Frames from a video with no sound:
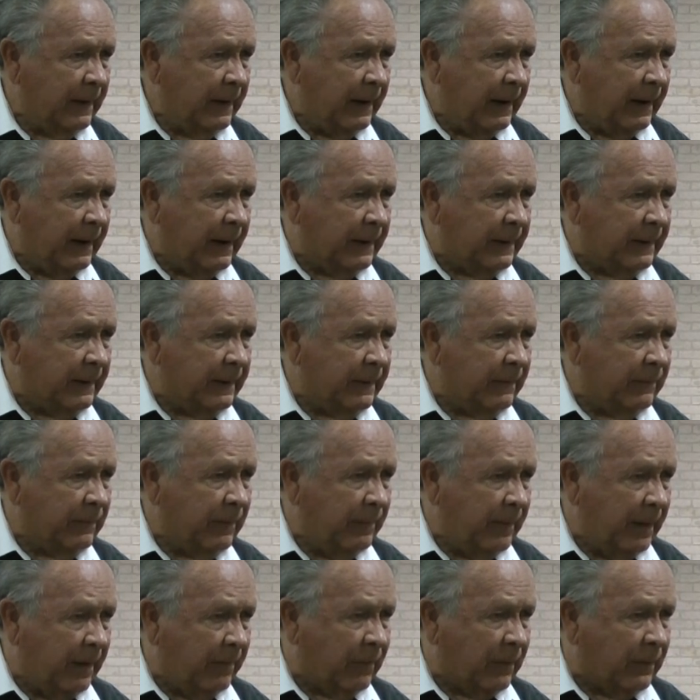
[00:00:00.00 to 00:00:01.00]
And
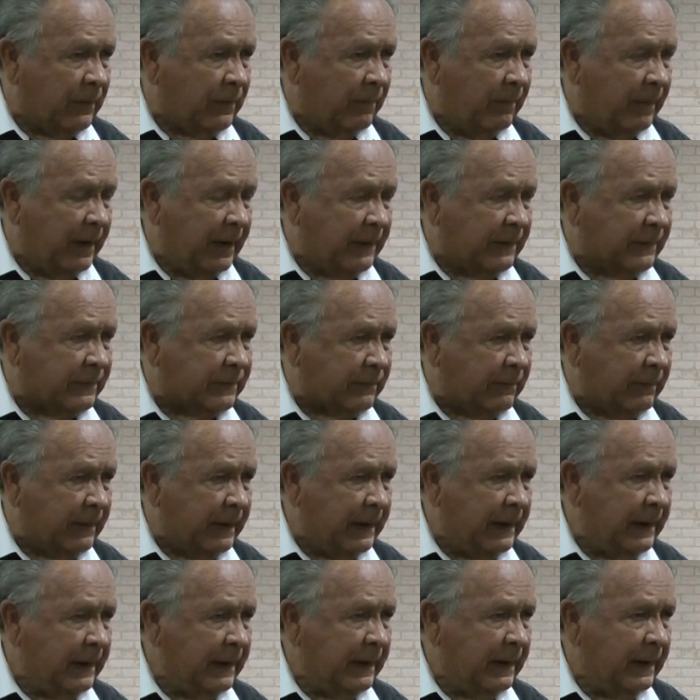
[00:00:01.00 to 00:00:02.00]
remember, the
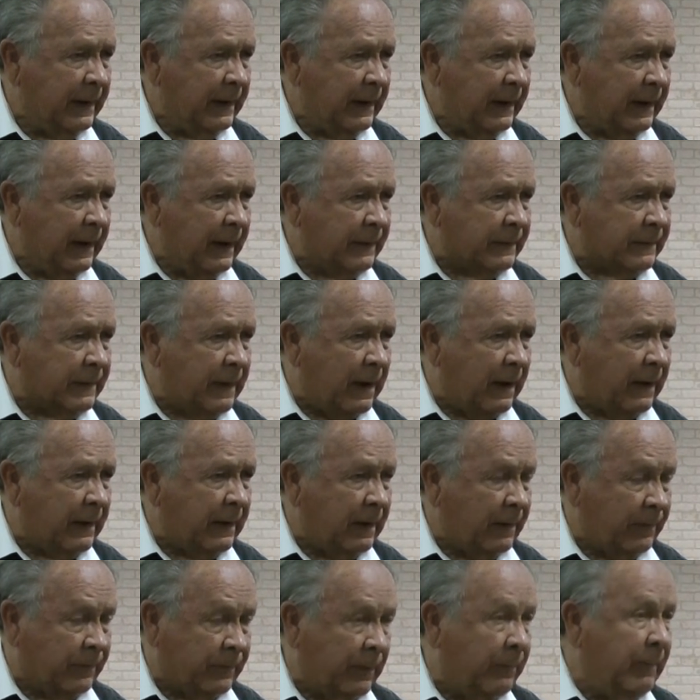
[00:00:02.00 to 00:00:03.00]
ministry is not,
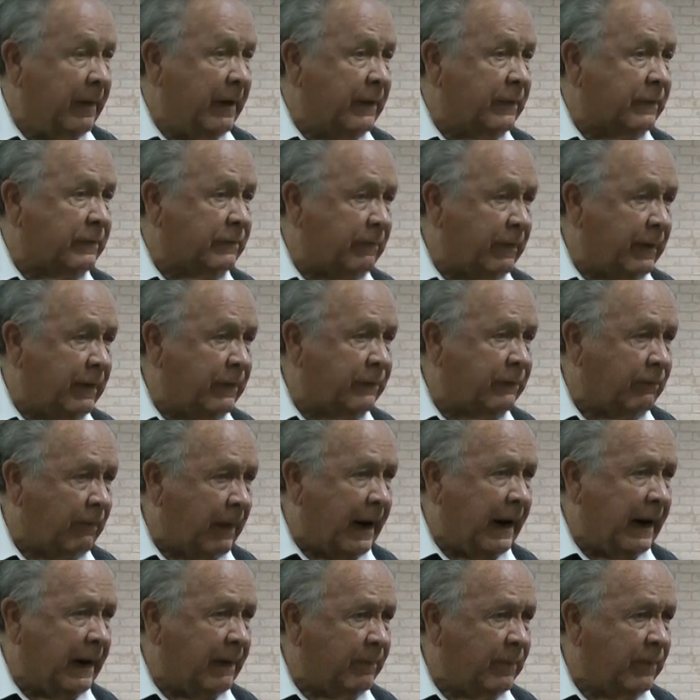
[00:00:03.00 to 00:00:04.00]
if the ministry is
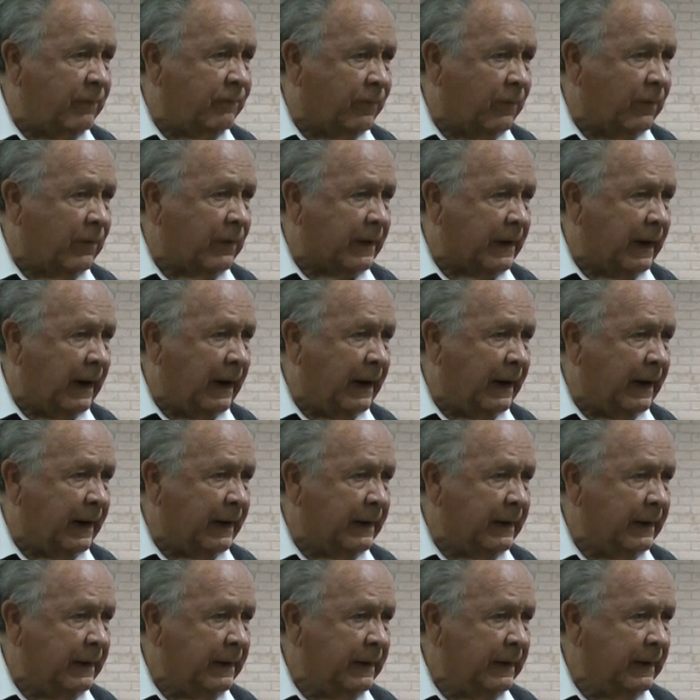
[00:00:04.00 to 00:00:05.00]
right before God,
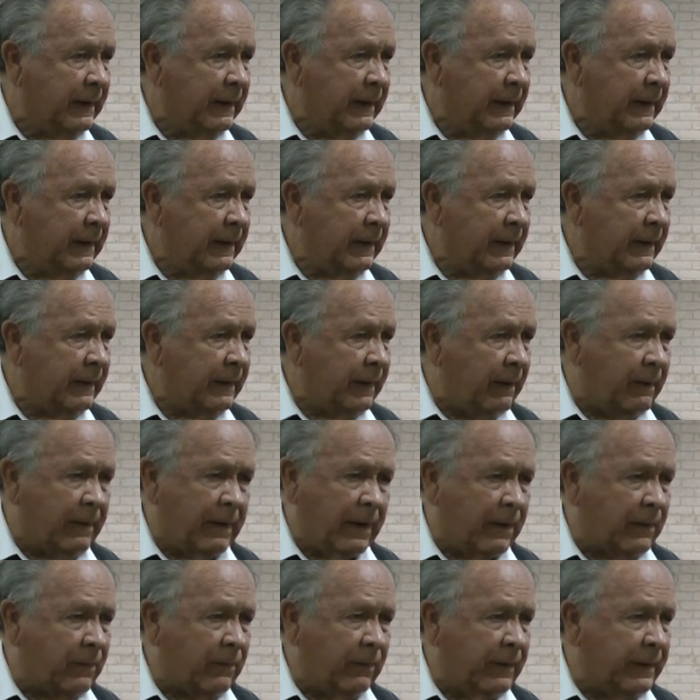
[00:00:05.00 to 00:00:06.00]
they're
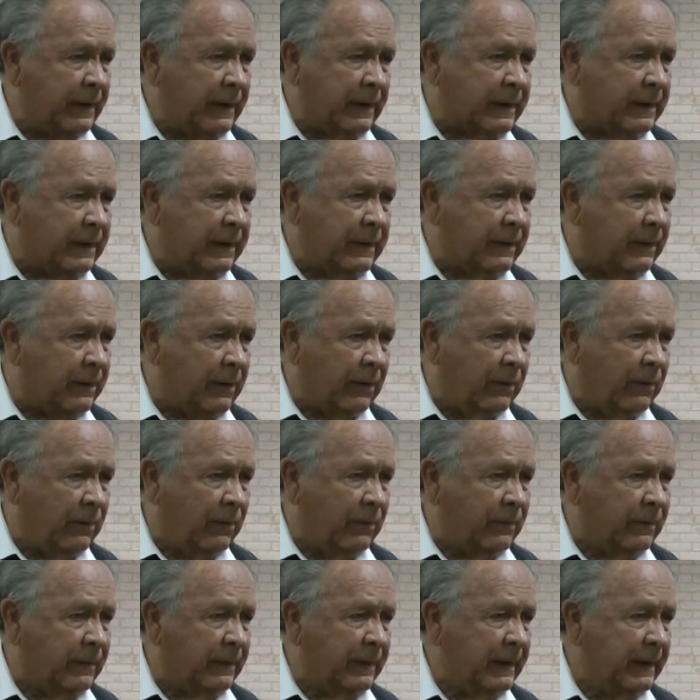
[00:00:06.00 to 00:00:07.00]
not going to
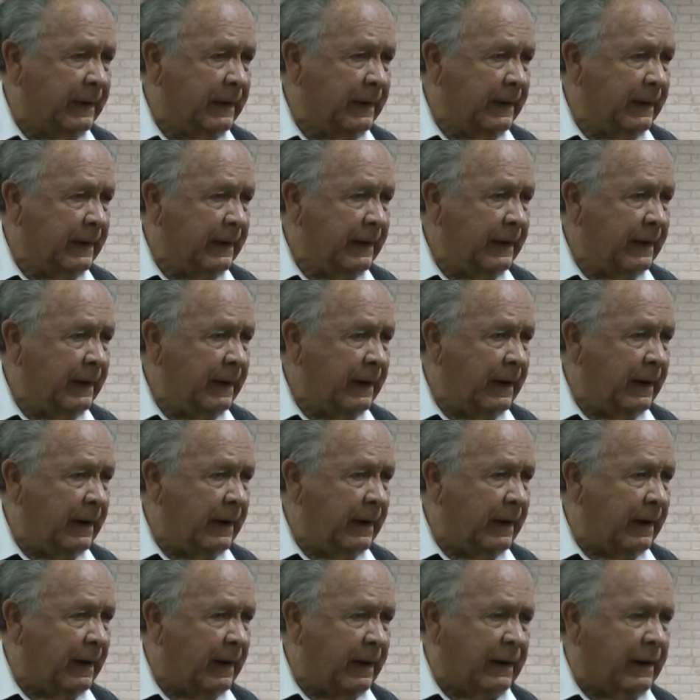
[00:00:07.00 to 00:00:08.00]
condone uh,
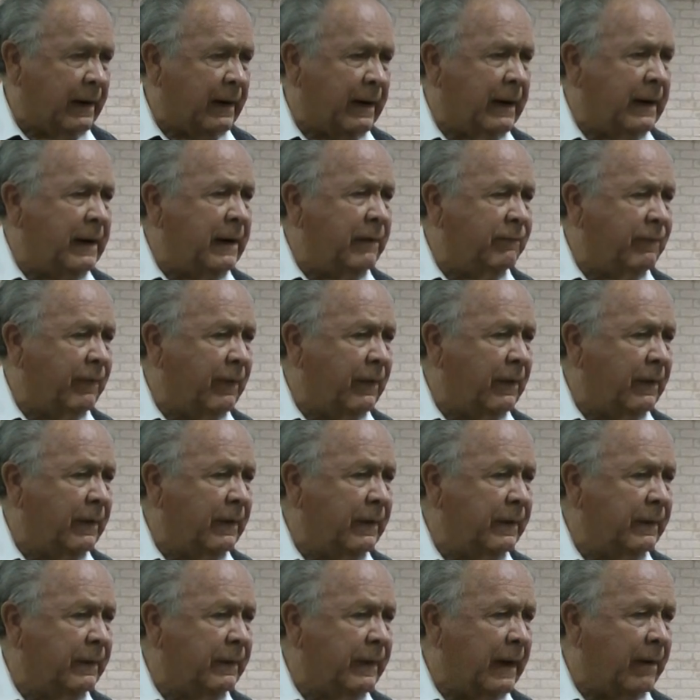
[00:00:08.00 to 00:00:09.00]
any
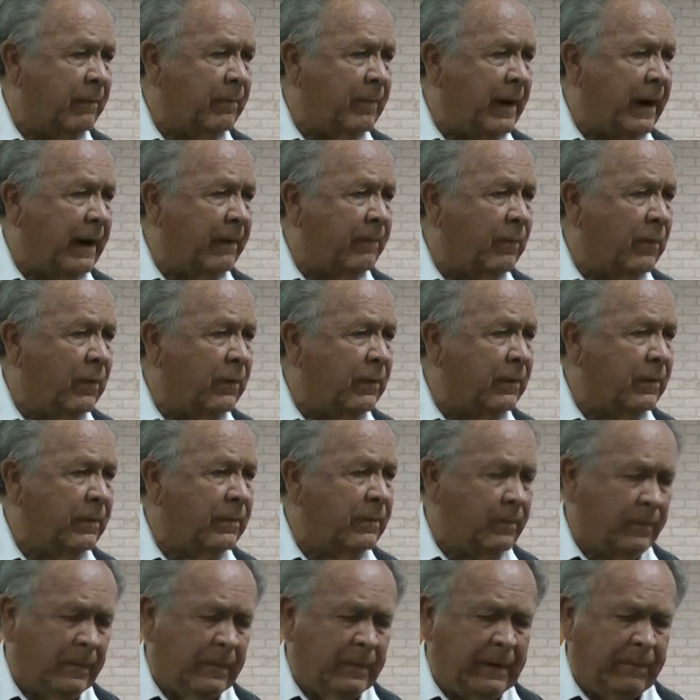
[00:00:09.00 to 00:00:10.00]
evil that might
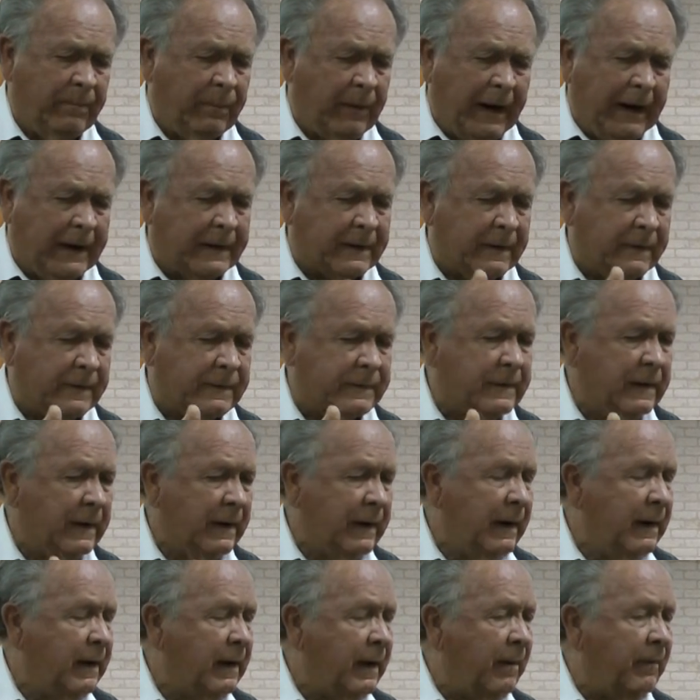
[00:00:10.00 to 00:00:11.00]
be practiced
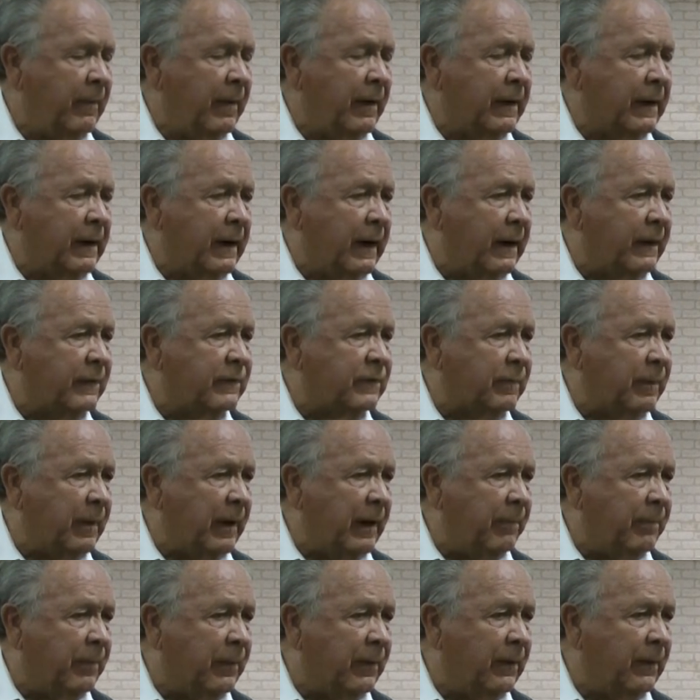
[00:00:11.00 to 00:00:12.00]
among God's
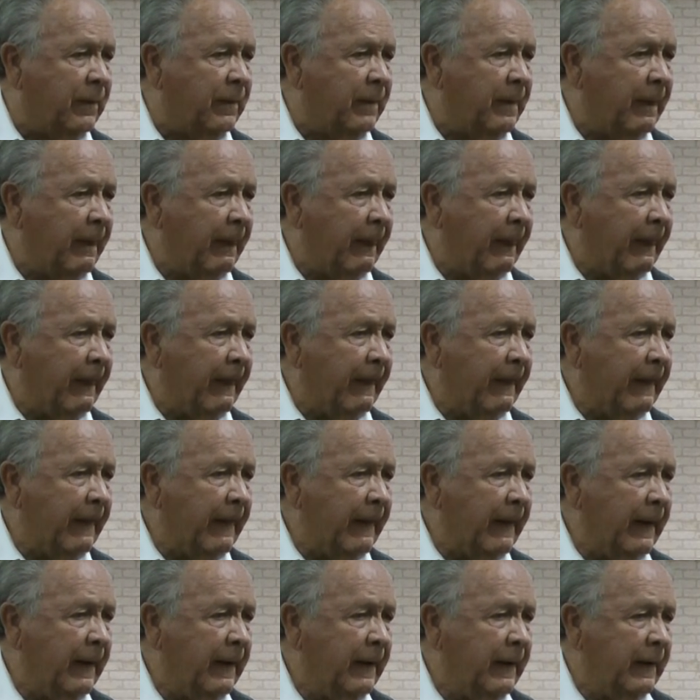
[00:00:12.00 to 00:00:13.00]
people.
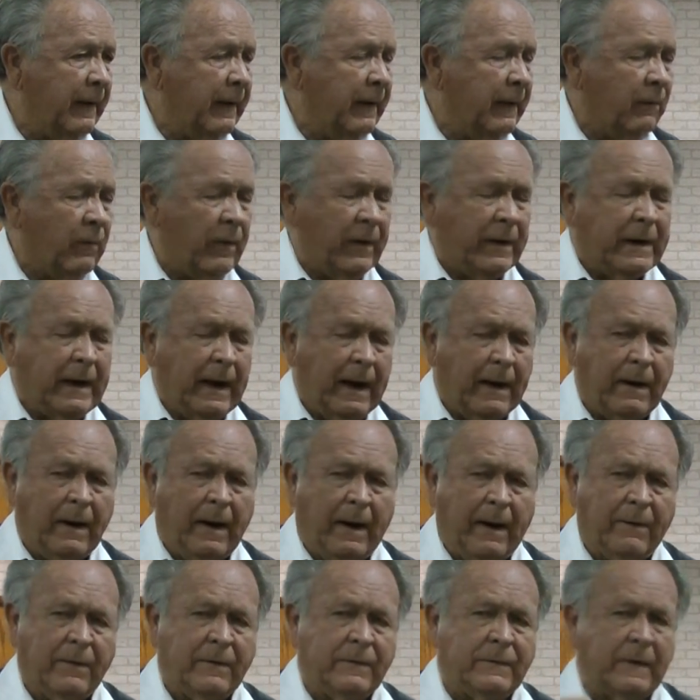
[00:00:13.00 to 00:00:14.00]
We
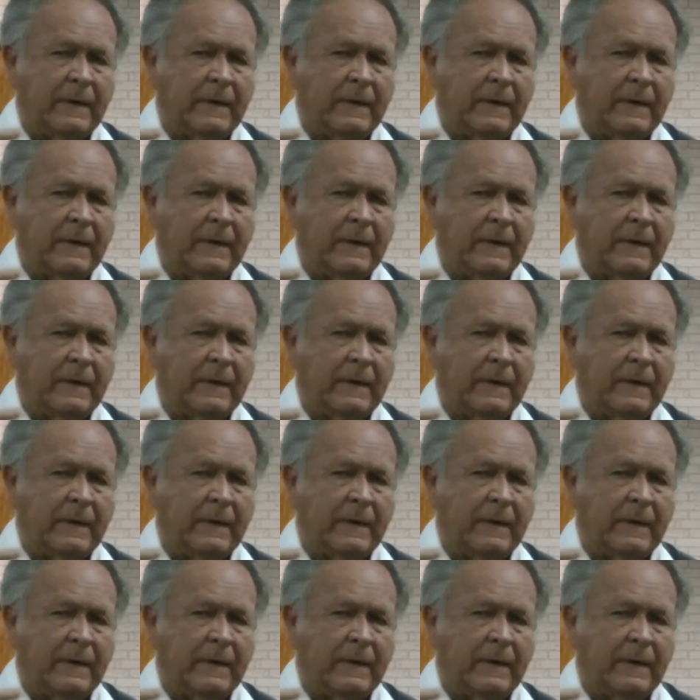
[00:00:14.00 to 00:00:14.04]
cannot